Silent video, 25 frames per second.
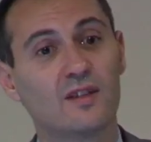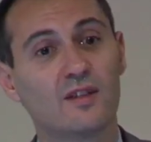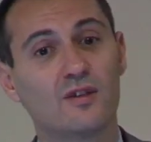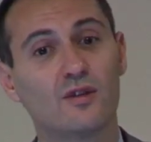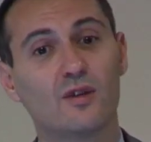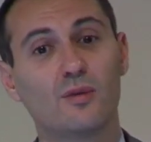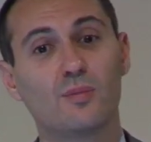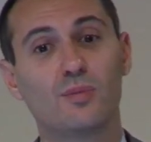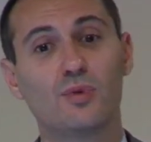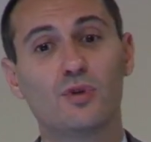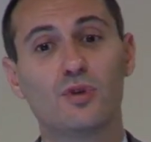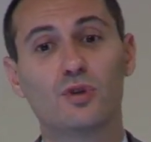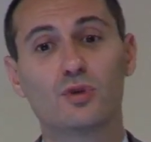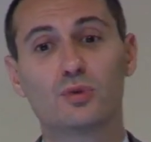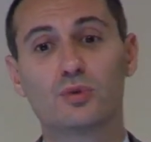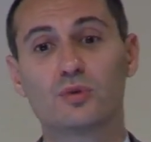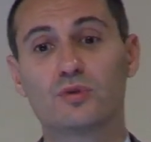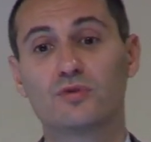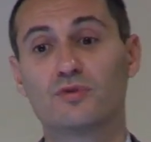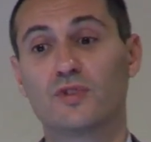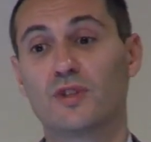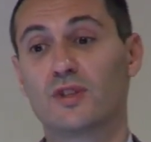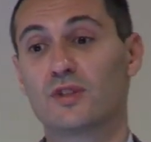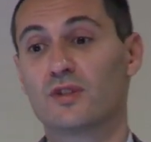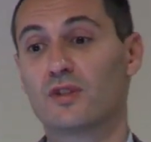in a report
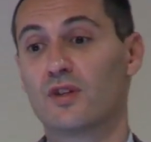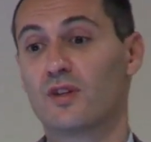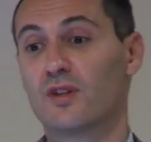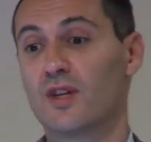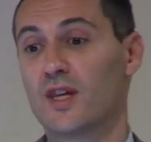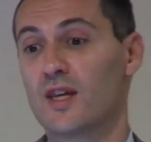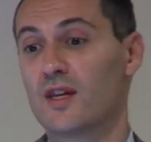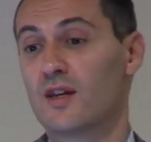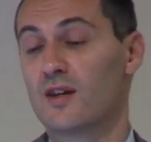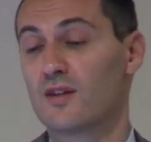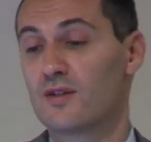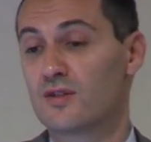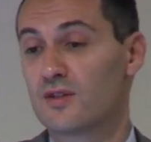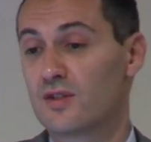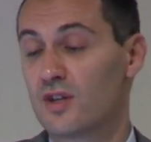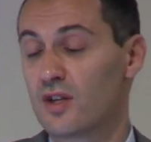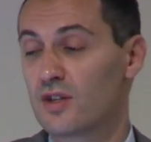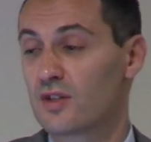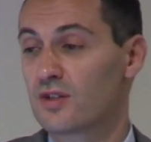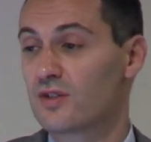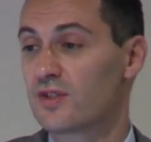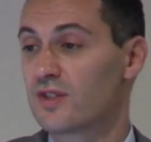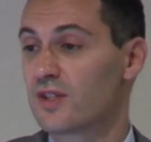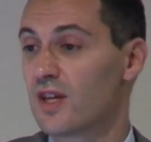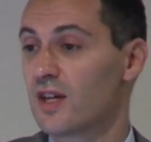we've written on
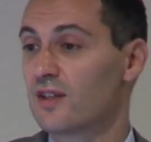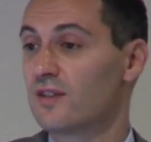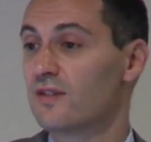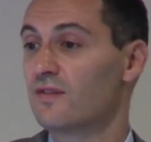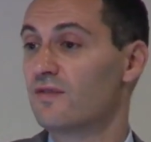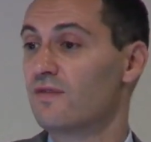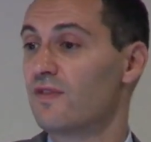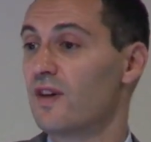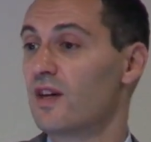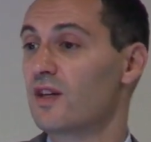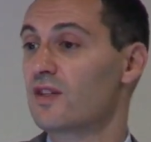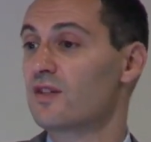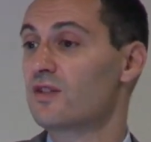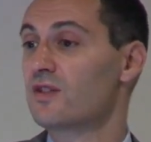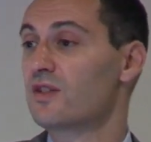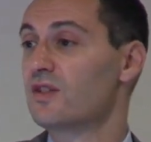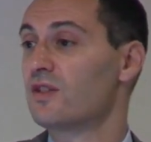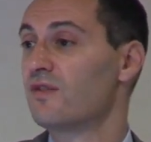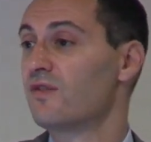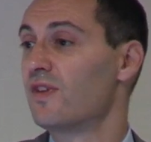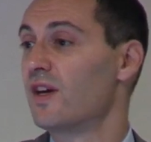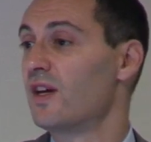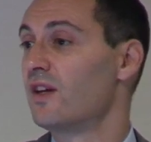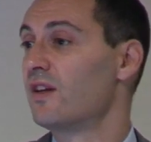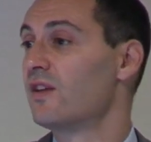surgical site infection
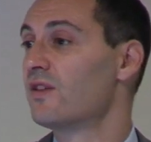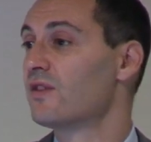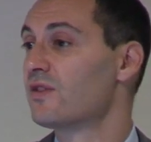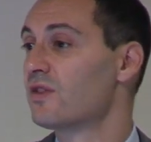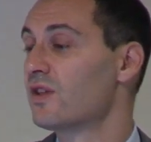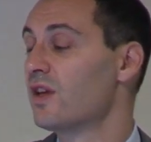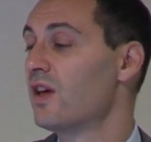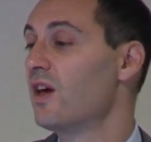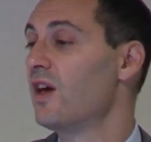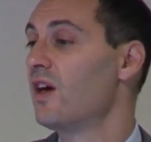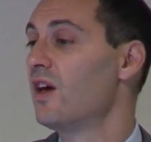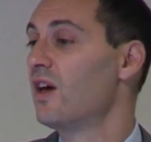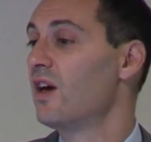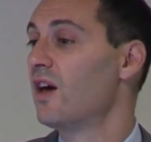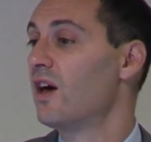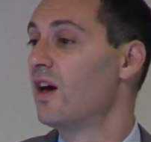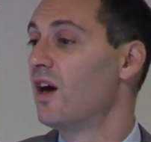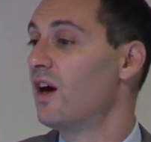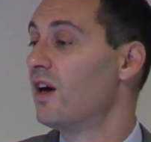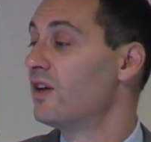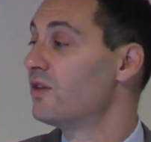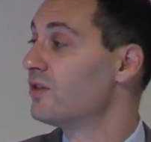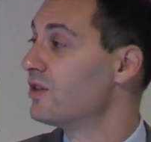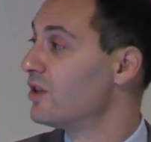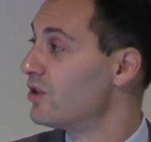surveillance
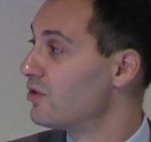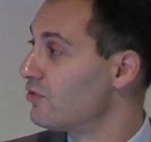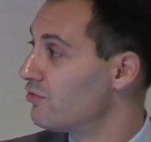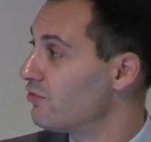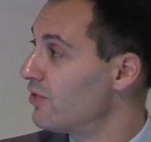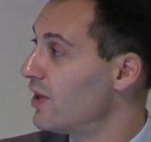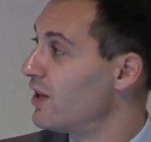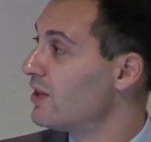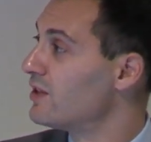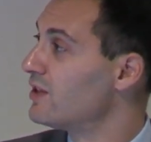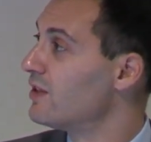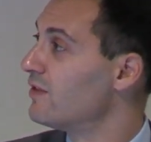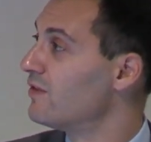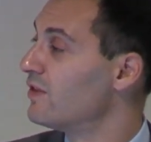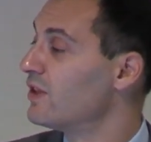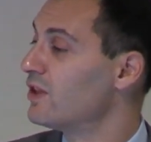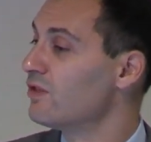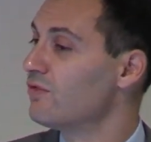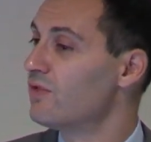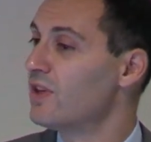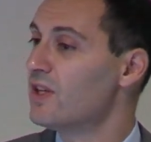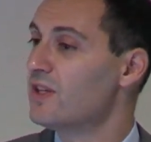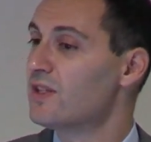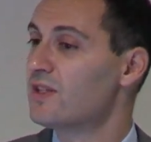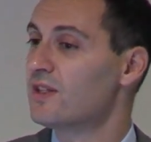just
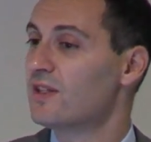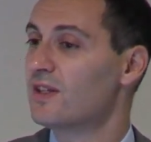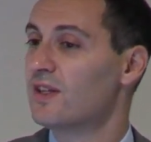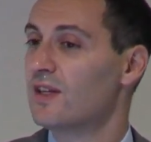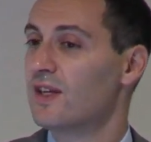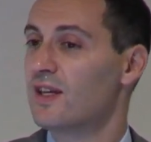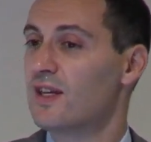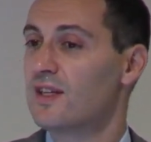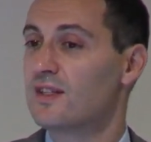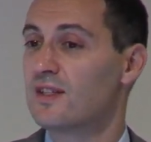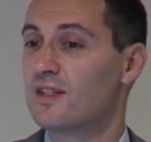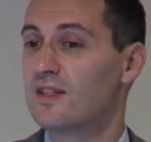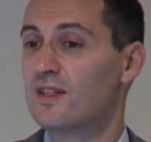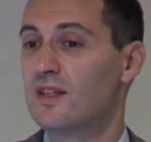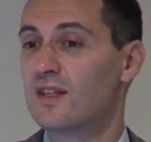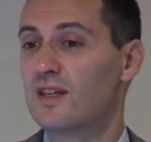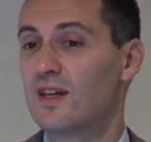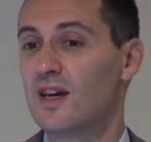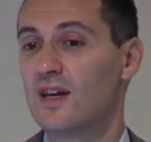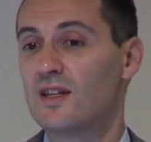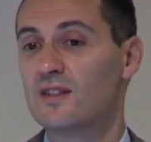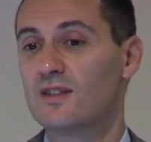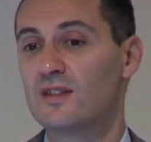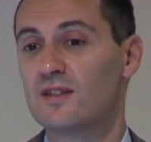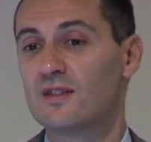relatively recently has
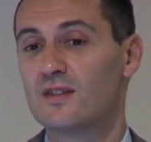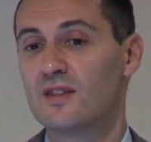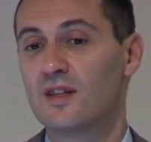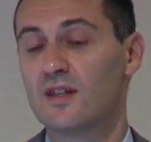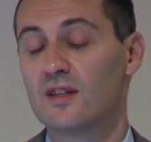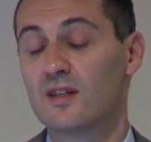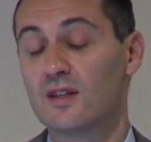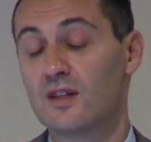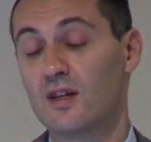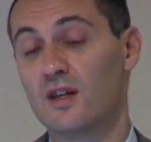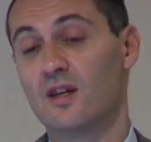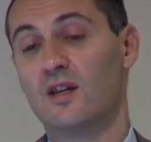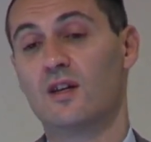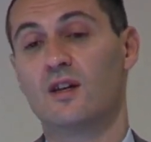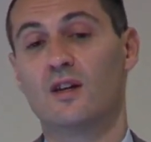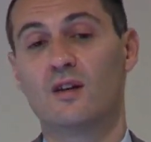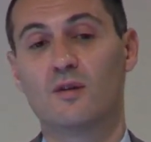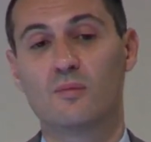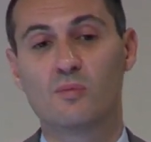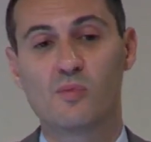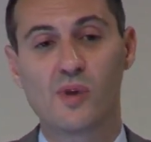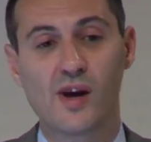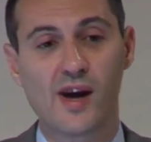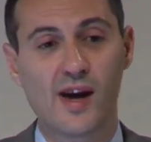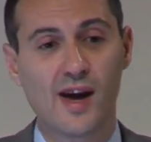indicated that
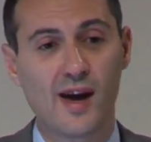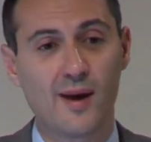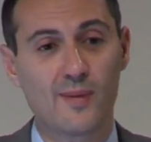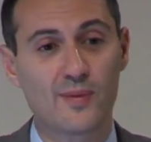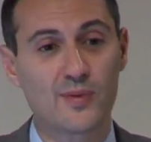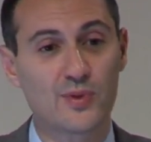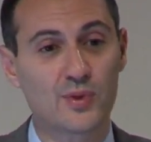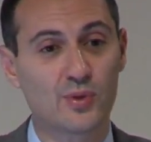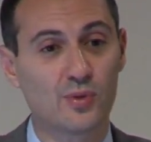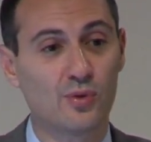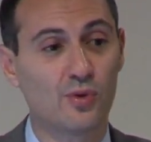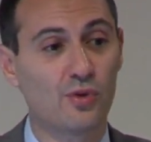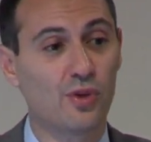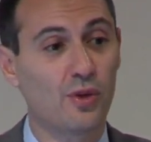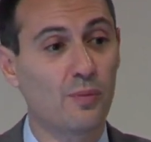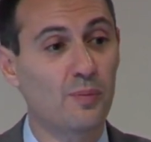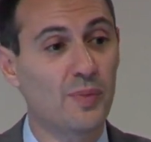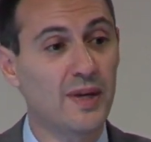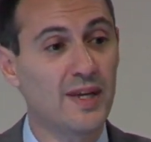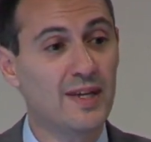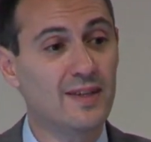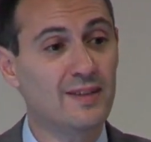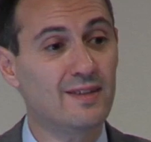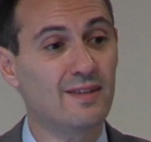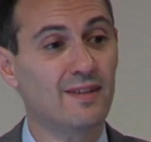perhaps
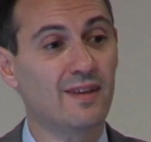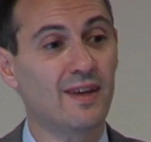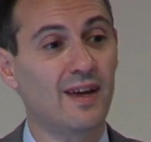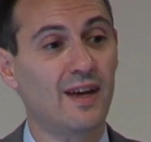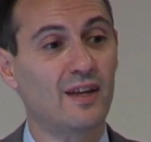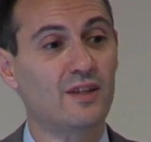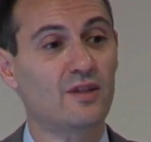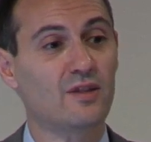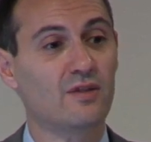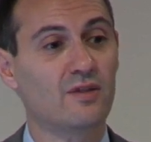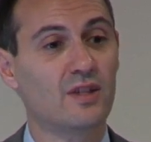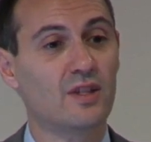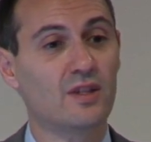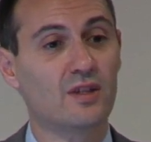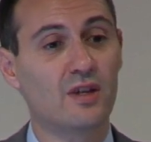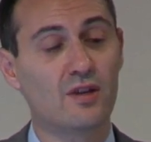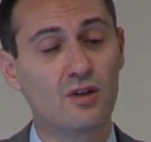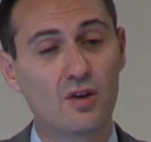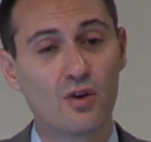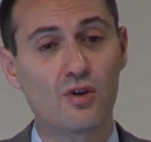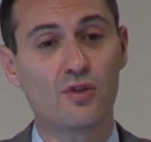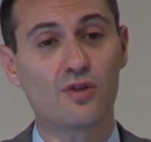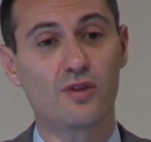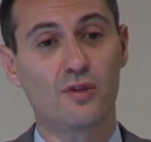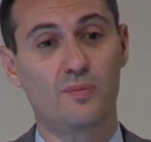orthopedic categories are
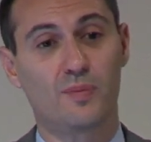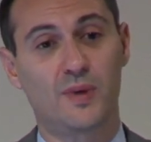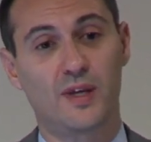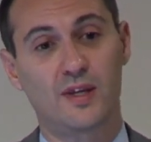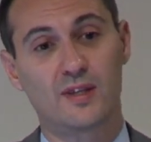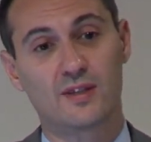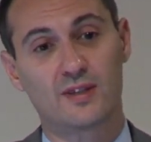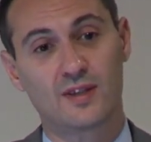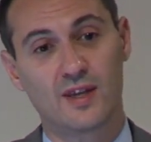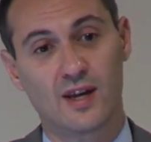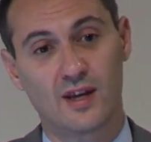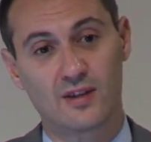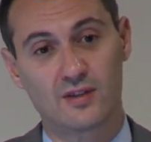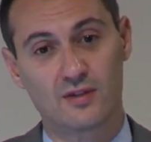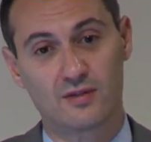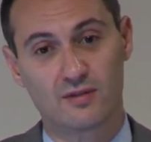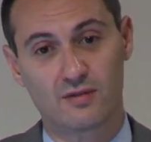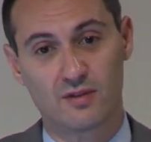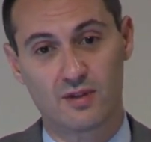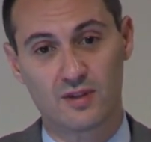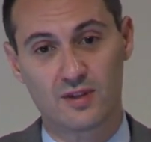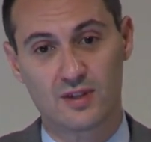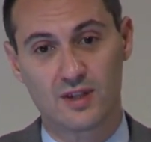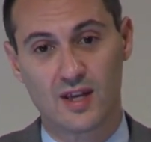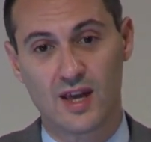not the best
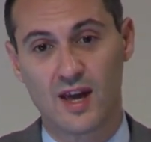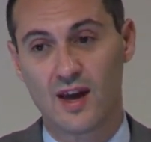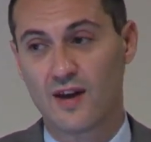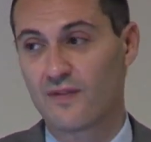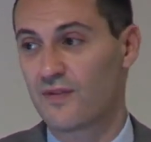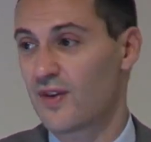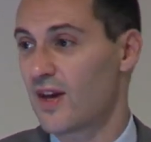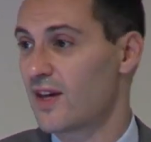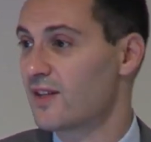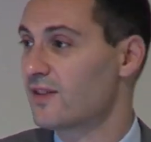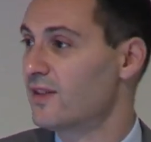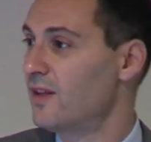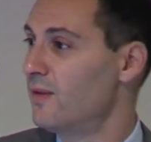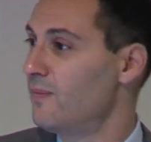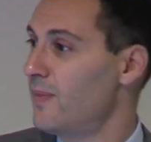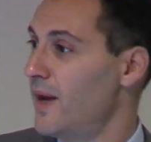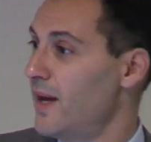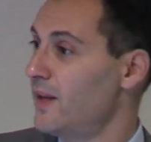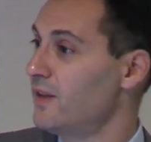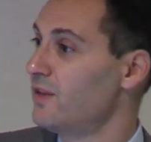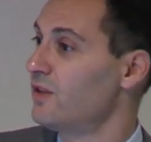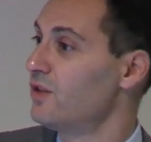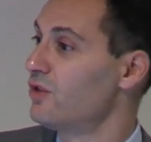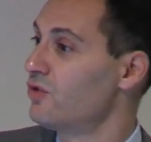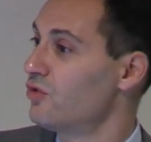categories to have as the
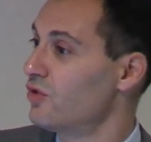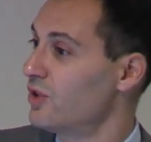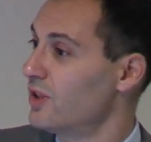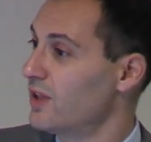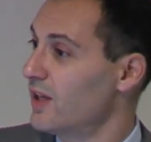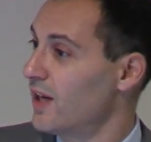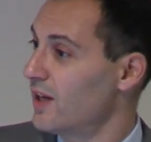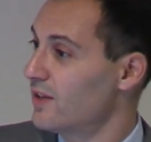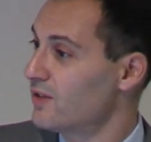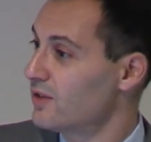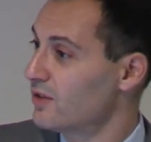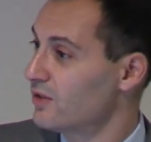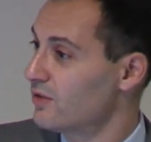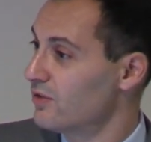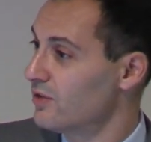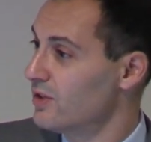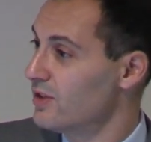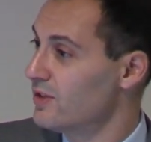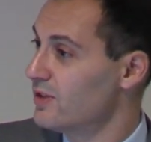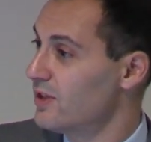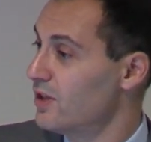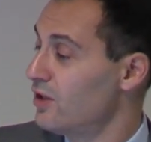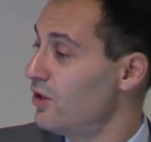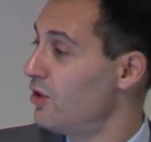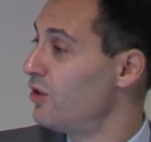mandatory
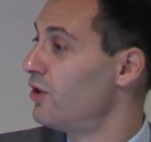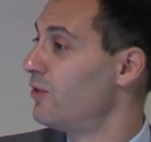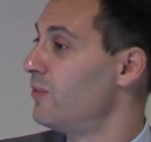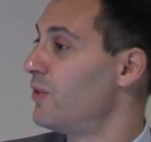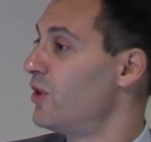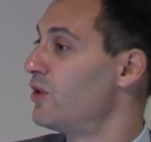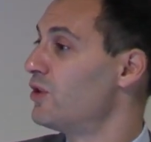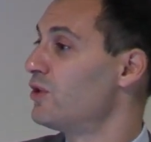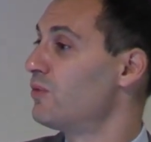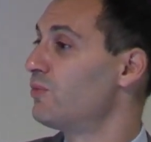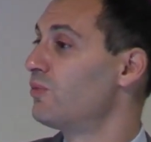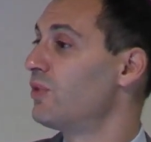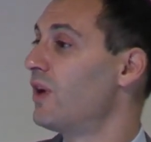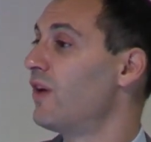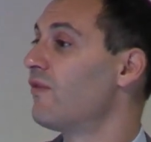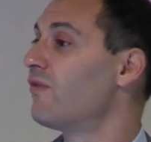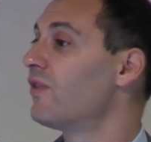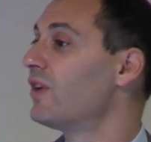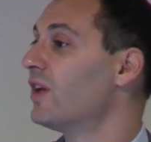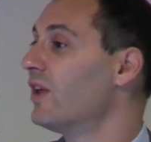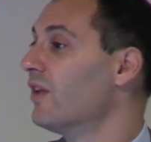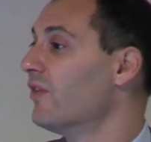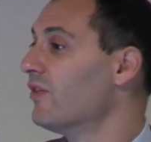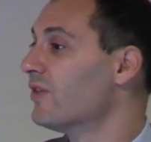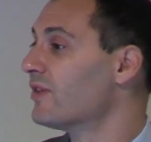categories. They're not the most
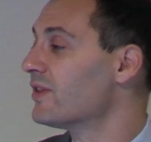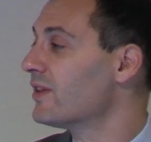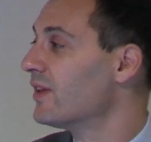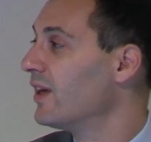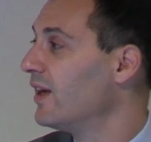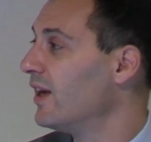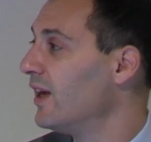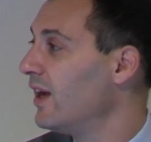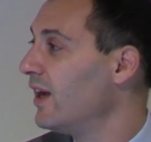prevalent.